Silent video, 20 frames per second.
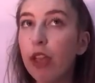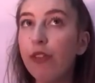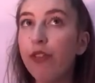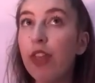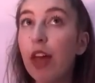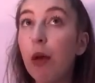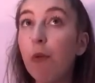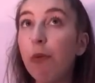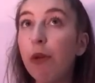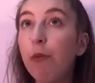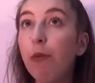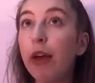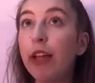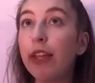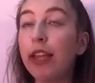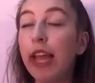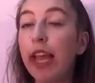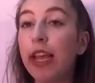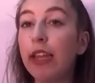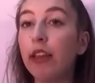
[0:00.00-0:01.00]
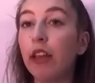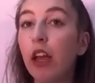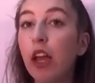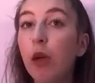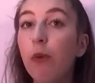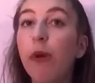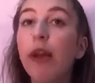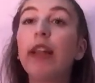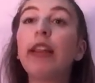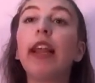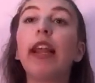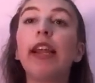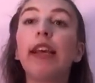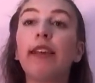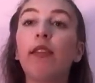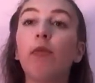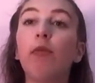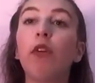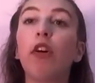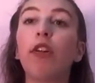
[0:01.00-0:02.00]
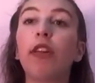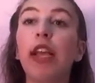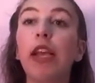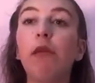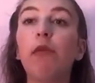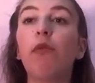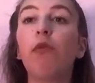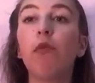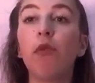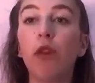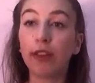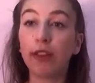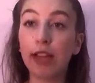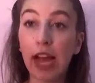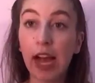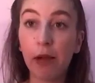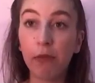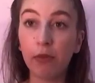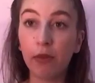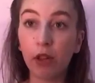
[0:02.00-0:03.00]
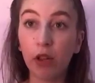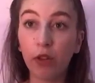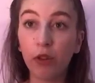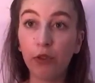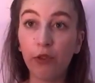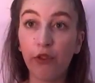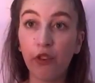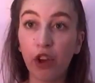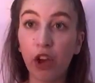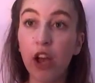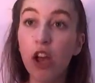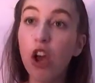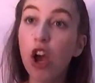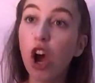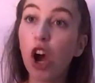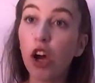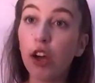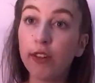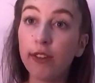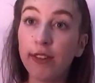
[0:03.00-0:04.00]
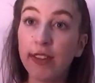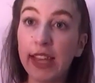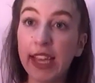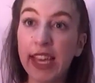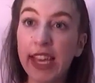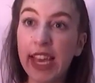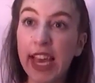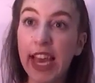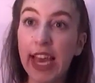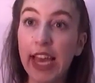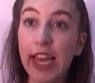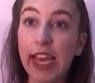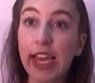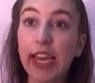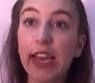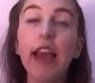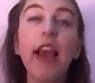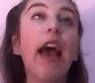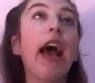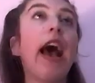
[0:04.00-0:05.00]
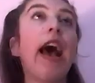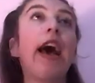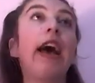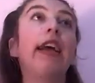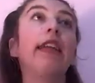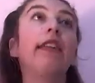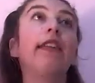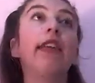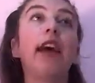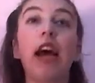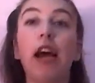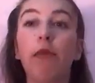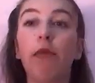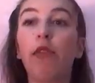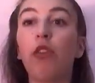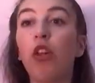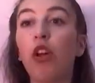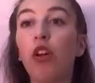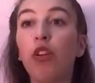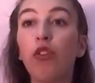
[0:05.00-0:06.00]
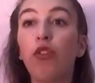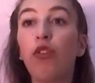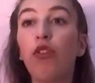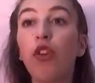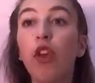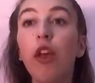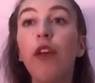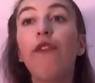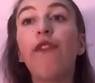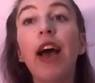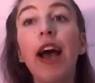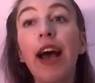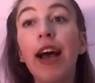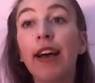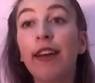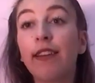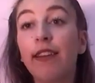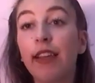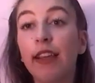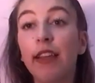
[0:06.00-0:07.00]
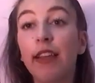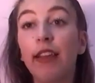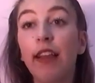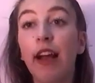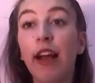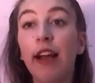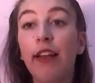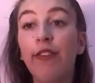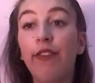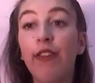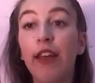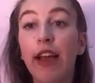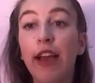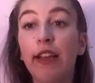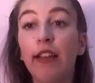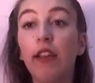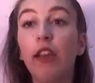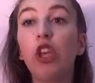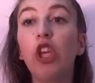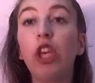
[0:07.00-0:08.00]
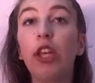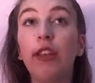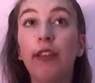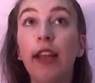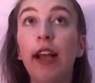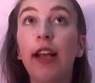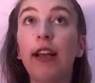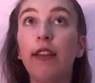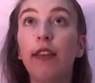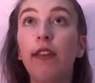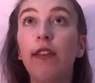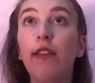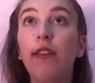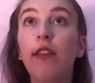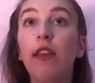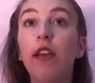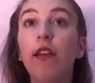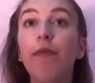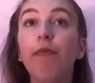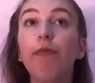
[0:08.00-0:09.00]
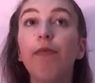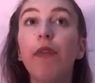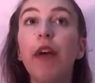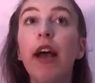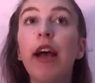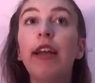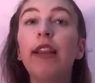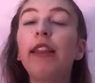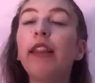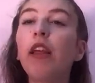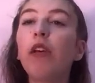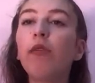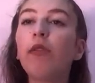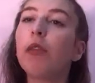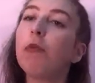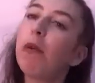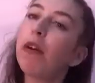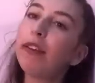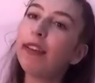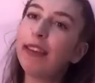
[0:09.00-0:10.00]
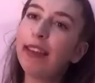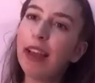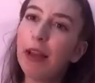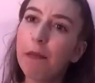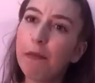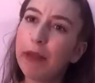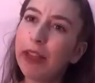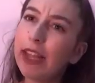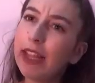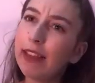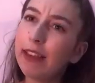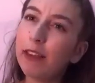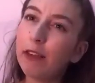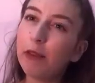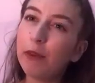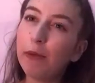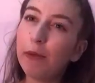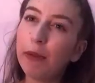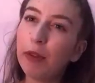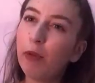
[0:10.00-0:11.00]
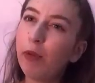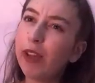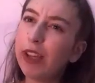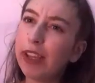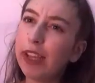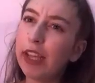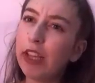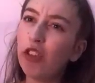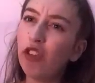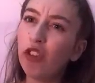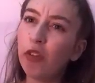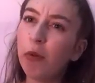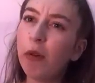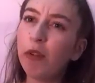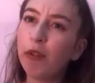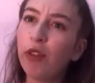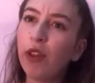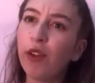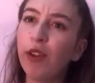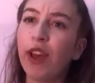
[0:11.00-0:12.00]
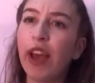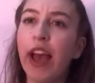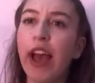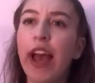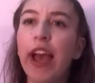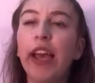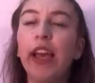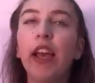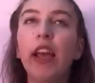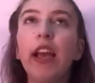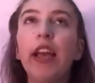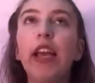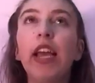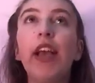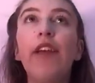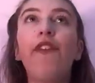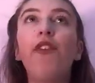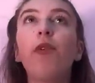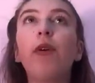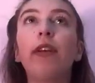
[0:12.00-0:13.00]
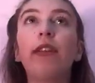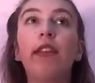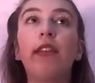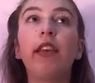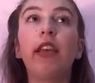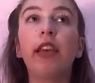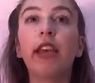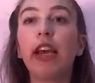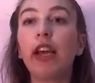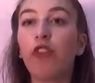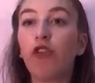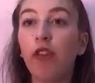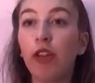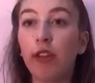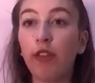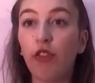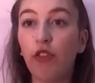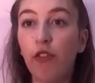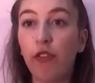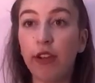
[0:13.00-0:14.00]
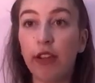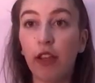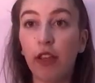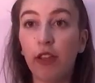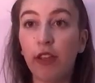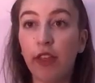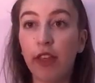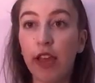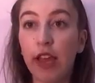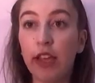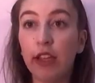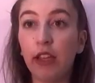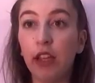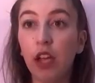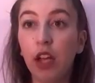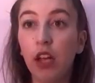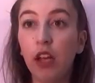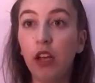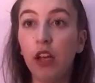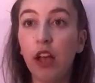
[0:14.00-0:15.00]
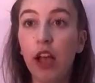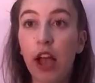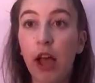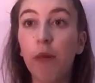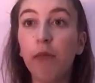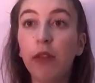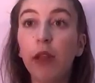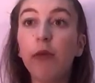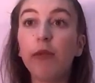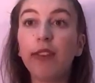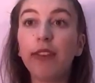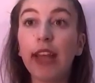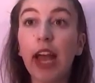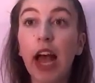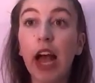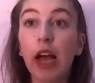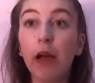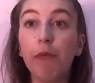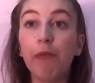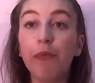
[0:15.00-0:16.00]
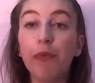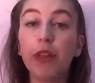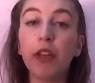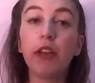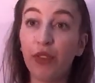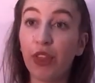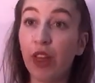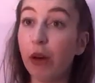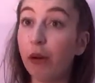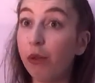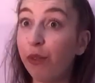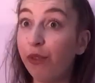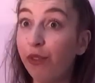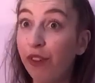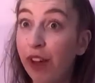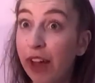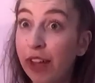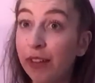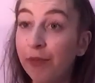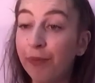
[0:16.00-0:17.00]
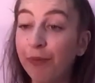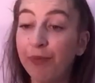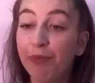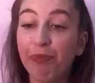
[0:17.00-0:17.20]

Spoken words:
Then we went in, we had a list with our names, time slots for our singing and time slots for acting, and then you dance. And there was about 10 minutes between each, so it was okay. If you had to get dressed or anything, there was time, so that was fine.